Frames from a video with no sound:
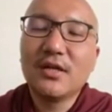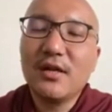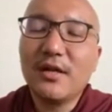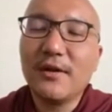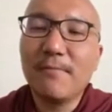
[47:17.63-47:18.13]

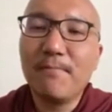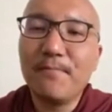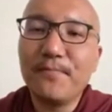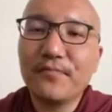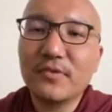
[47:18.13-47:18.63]

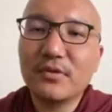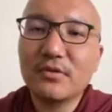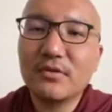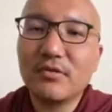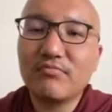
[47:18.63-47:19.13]
um,
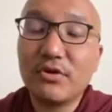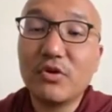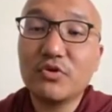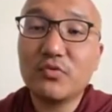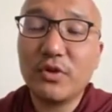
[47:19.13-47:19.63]

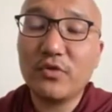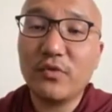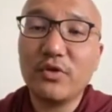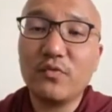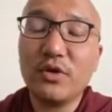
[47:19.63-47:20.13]
because when,
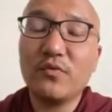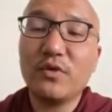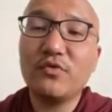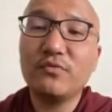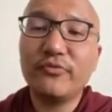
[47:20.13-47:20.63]
when, when,
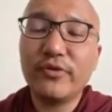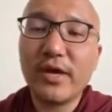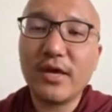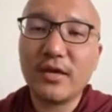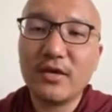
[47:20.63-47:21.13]
when you
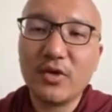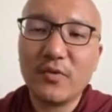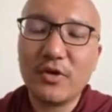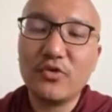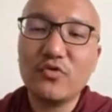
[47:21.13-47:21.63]
pray,
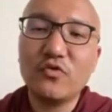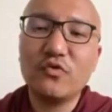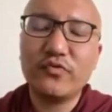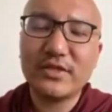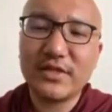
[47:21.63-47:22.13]
when you
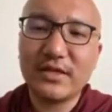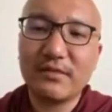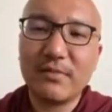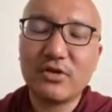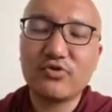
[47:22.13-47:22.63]
recite the
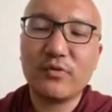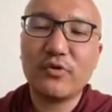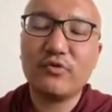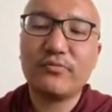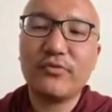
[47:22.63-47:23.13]
mantra,
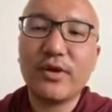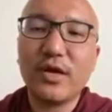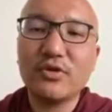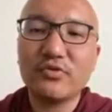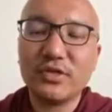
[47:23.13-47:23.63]
when you
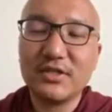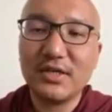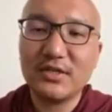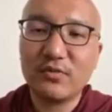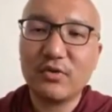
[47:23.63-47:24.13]
pray to the
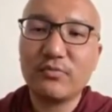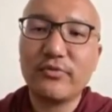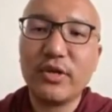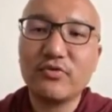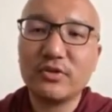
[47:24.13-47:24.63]
deity, when you
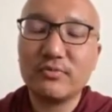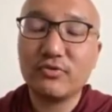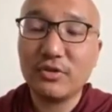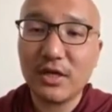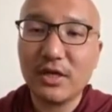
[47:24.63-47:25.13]
pray to the
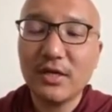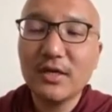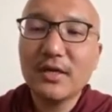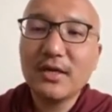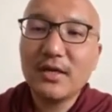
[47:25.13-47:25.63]
Buddha,
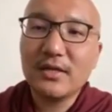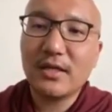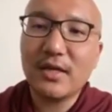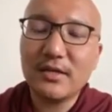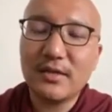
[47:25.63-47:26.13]

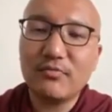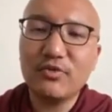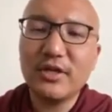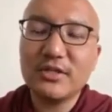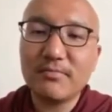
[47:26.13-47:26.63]
then the
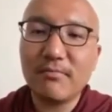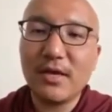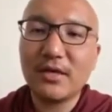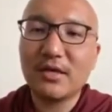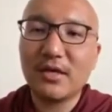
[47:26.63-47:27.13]
Buddha
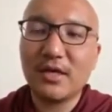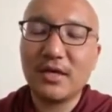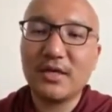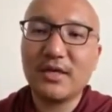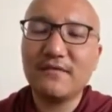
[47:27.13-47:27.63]
make, uh,
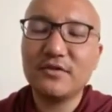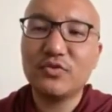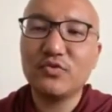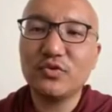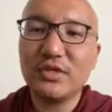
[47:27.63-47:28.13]
gives
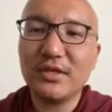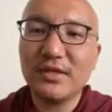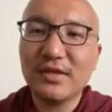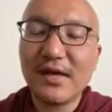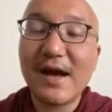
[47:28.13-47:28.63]
you the
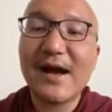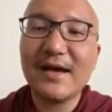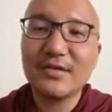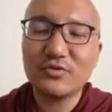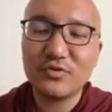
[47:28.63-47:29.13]

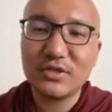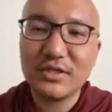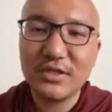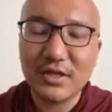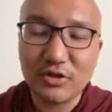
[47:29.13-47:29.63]
eyes to
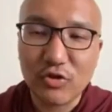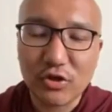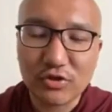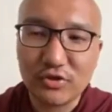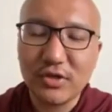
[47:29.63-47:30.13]
see a
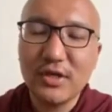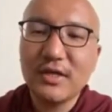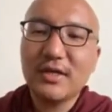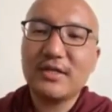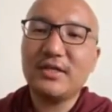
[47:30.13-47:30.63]
doctor,
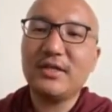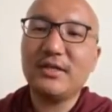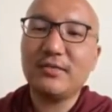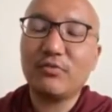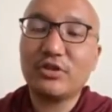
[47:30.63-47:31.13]

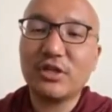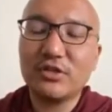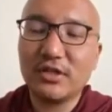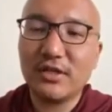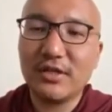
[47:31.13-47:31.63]
the
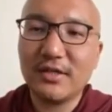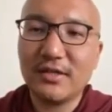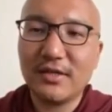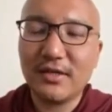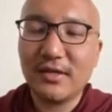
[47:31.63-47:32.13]
potential, the, the,
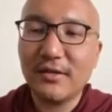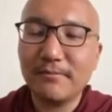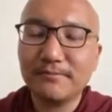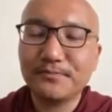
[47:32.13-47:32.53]
the, um,